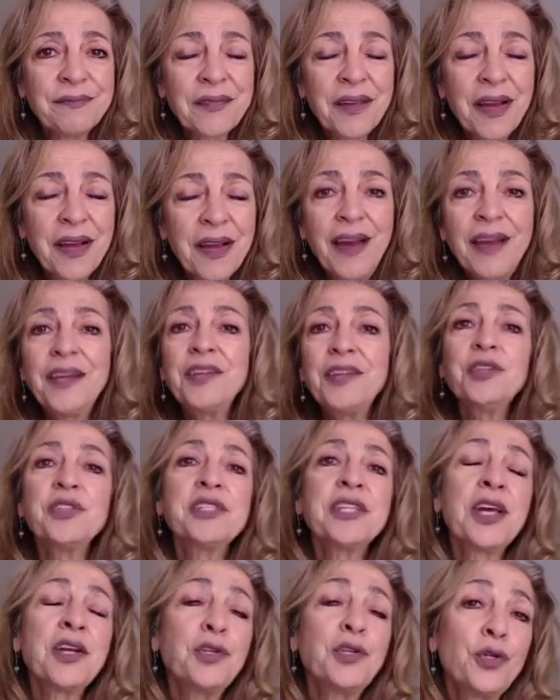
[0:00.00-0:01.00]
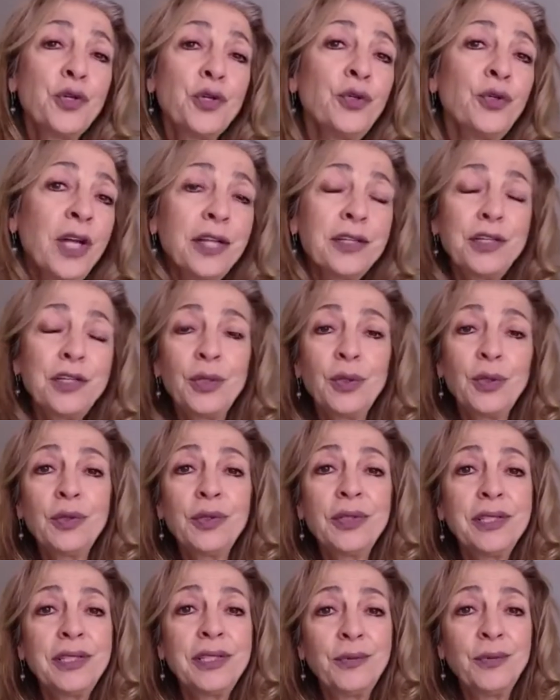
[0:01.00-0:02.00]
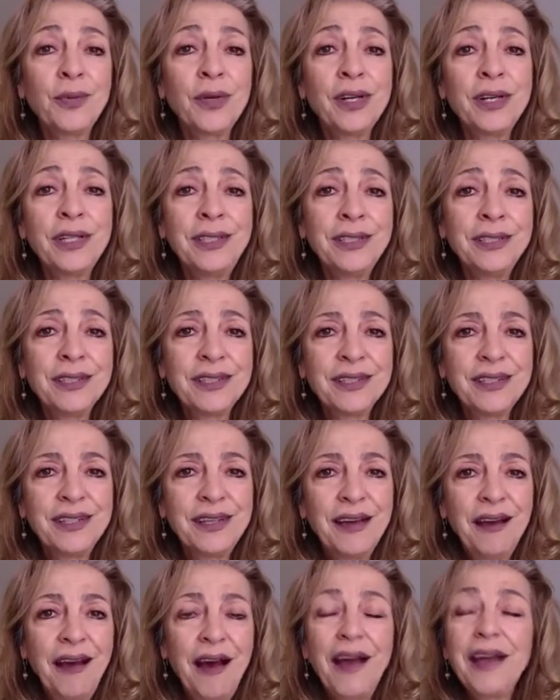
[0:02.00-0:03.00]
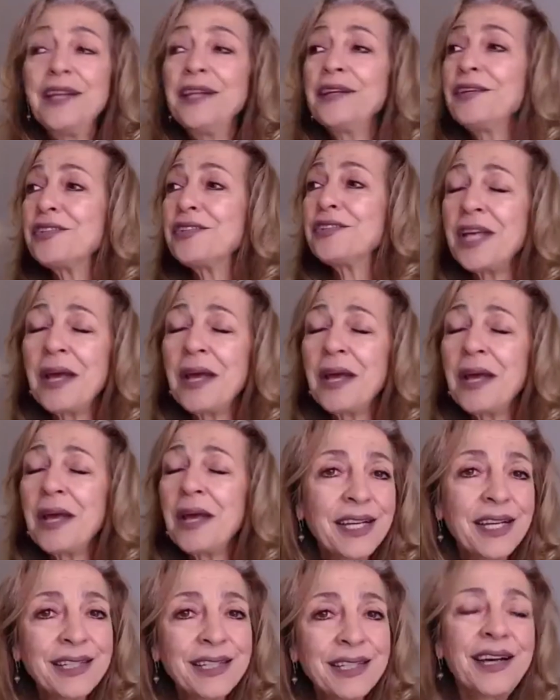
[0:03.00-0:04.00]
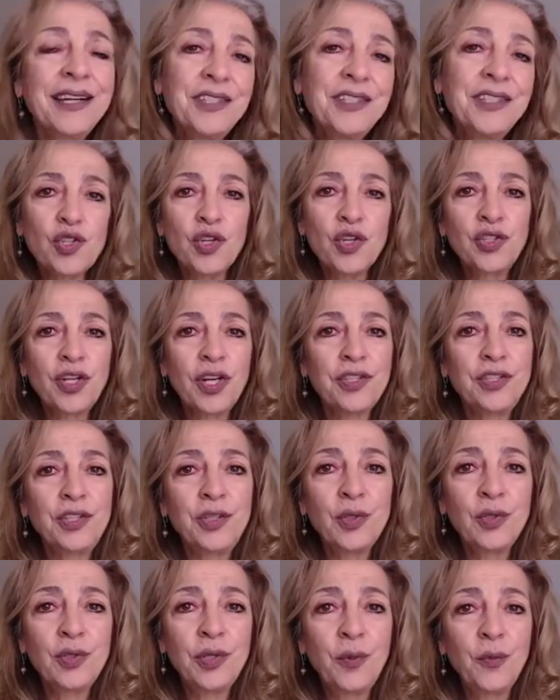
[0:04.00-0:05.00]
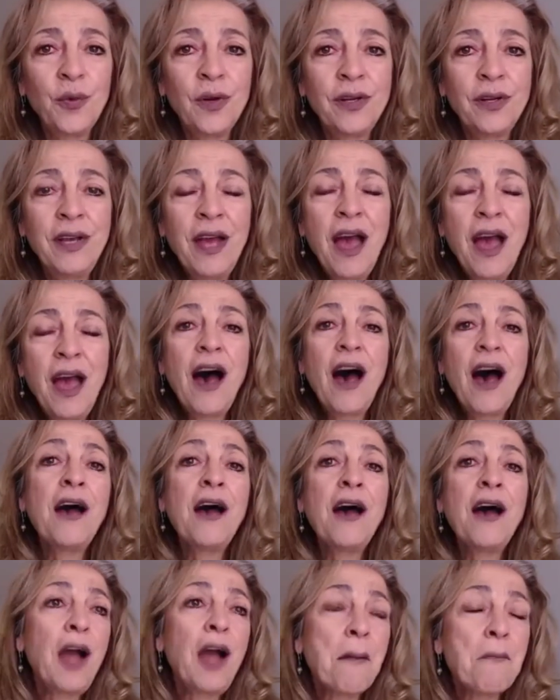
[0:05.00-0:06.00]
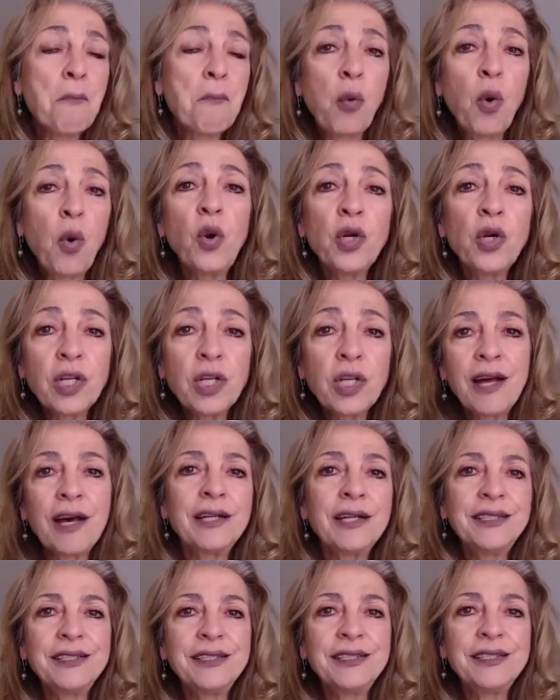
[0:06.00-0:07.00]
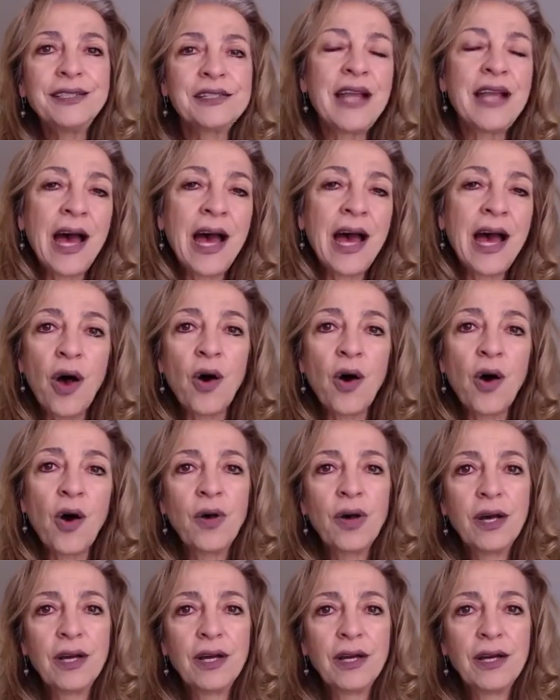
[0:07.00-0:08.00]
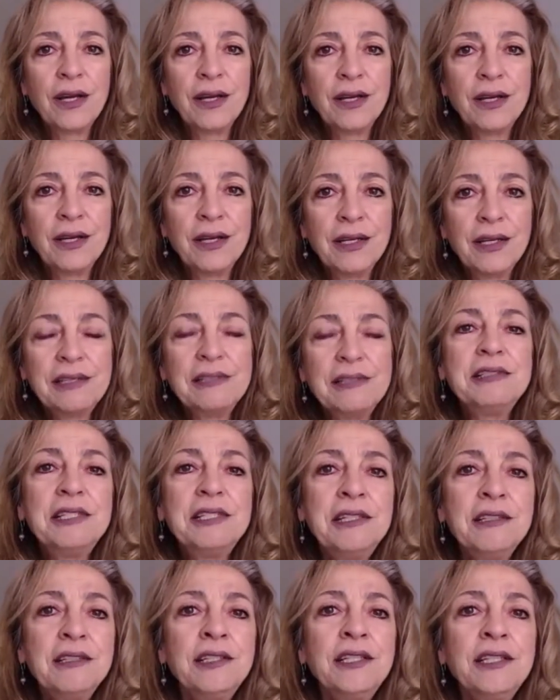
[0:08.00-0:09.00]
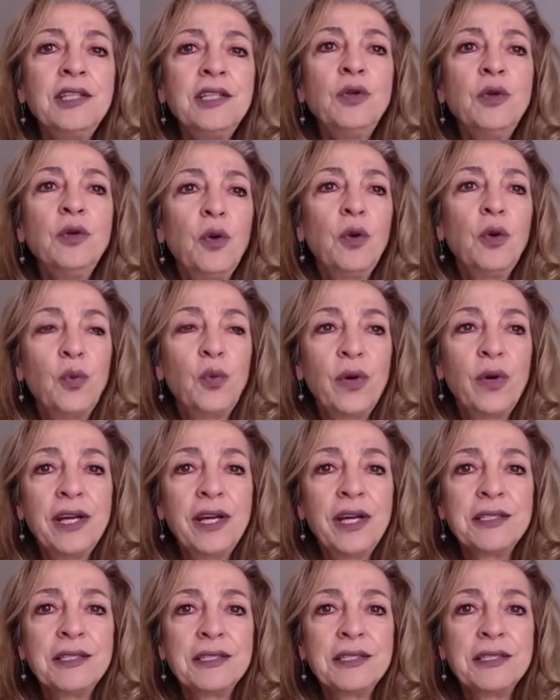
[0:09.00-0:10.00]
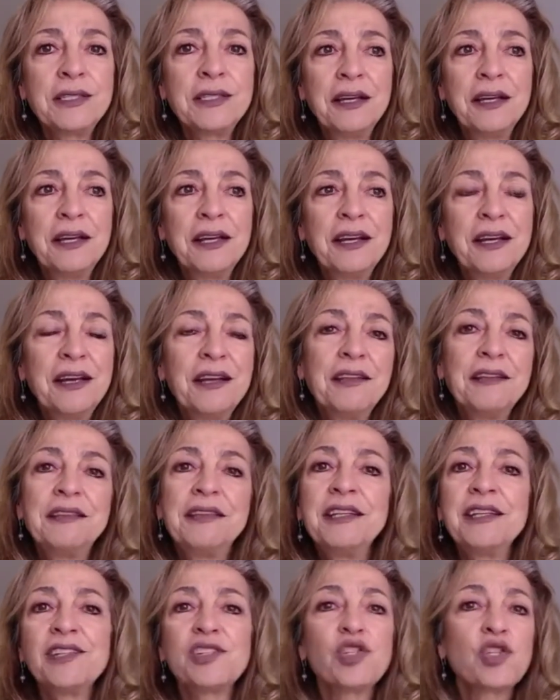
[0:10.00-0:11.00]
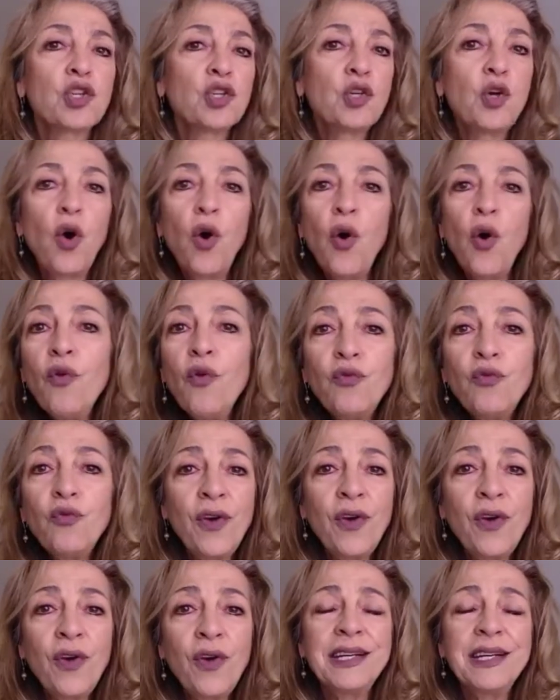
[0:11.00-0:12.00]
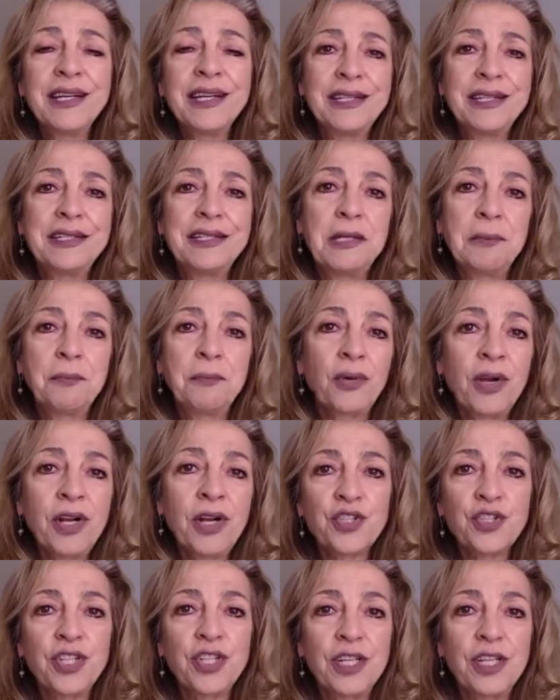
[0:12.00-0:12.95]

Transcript: I understand you're not the only one. I understand my clients are not the only one. I've got more clients now dealing with this COVID depression.